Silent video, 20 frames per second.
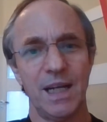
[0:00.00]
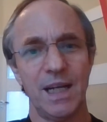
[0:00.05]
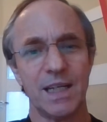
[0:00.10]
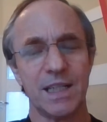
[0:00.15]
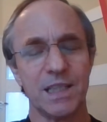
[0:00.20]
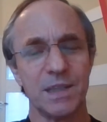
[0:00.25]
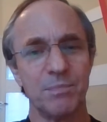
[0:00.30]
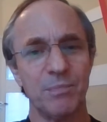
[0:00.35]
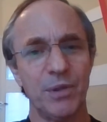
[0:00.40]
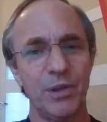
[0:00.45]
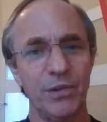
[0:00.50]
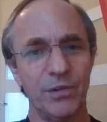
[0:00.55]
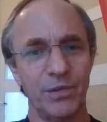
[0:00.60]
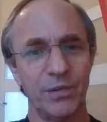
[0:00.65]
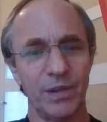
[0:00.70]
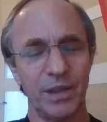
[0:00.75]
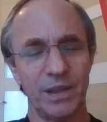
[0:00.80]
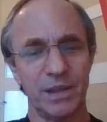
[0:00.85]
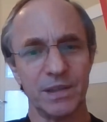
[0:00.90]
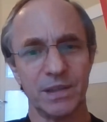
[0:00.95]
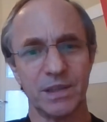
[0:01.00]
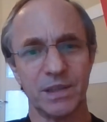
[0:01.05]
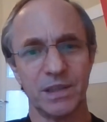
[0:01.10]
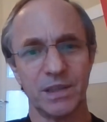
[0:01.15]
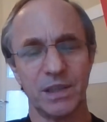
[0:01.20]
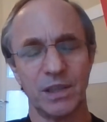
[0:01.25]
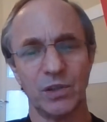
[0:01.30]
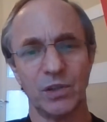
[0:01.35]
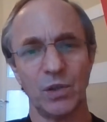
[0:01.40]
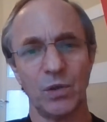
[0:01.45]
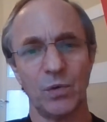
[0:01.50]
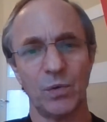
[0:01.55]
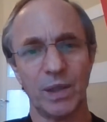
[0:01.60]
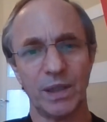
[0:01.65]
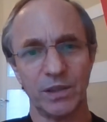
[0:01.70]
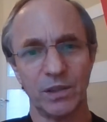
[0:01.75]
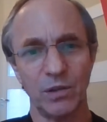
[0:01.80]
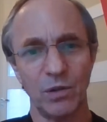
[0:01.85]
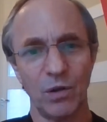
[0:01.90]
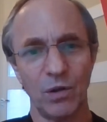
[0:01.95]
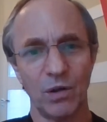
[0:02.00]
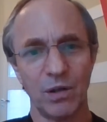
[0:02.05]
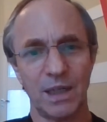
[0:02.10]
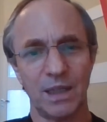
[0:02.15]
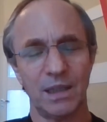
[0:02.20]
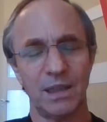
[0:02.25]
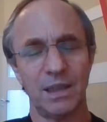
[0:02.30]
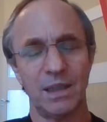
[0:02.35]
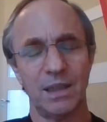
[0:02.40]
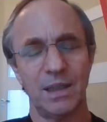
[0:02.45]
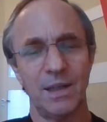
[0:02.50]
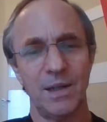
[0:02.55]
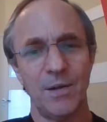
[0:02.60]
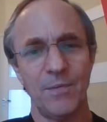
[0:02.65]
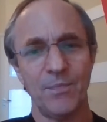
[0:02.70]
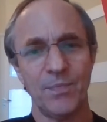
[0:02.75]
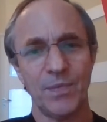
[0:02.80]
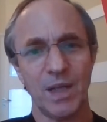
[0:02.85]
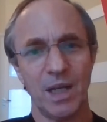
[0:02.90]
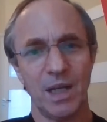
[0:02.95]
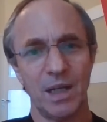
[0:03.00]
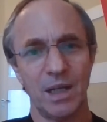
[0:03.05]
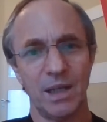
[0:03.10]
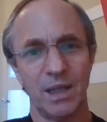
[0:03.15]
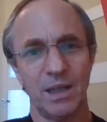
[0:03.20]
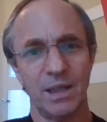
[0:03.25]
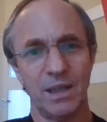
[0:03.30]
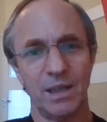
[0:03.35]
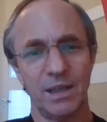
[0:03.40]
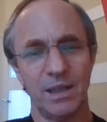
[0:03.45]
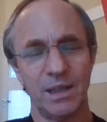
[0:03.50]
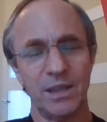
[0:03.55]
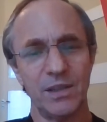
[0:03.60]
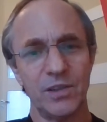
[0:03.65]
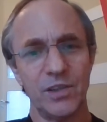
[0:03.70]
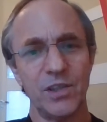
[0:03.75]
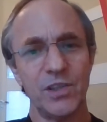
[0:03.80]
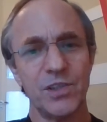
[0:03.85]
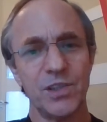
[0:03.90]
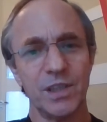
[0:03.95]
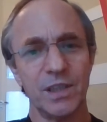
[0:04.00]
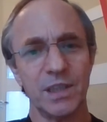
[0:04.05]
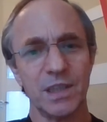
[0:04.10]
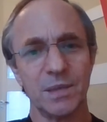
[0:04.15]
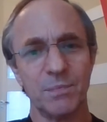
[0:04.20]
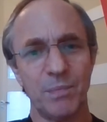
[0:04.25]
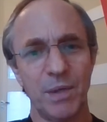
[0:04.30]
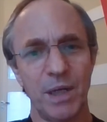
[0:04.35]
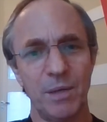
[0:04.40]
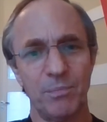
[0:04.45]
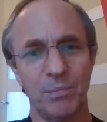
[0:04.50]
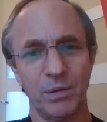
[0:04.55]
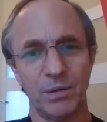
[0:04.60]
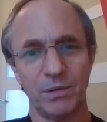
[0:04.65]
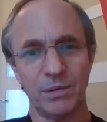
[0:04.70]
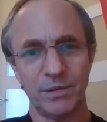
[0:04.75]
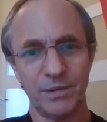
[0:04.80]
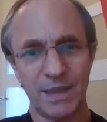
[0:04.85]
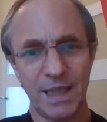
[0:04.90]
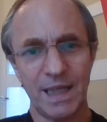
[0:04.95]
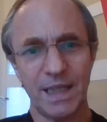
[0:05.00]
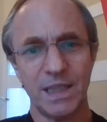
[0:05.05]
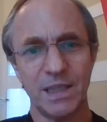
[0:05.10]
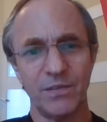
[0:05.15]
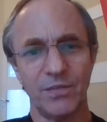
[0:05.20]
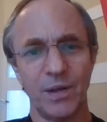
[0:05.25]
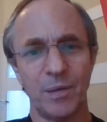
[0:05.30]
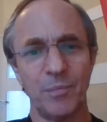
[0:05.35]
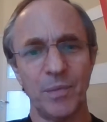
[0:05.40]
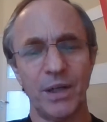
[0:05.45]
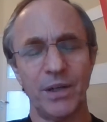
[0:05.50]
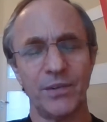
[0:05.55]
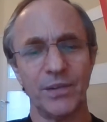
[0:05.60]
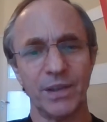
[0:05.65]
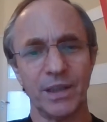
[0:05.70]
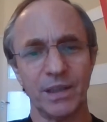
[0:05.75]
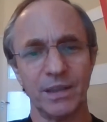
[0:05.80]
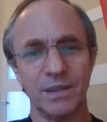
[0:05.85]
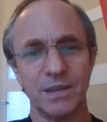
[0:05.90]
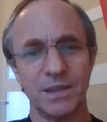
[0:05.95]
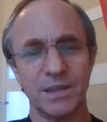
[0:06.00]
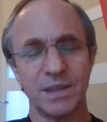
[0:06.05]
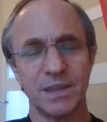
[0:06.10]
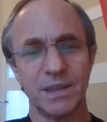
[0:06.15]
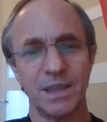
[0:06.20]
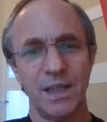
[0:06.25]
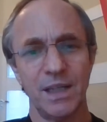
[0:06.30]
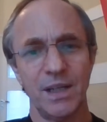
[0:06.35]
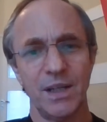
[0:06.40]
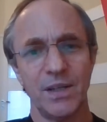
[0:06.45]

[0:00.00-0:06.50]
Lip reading: experienced toward local indigenous people, Native Americans,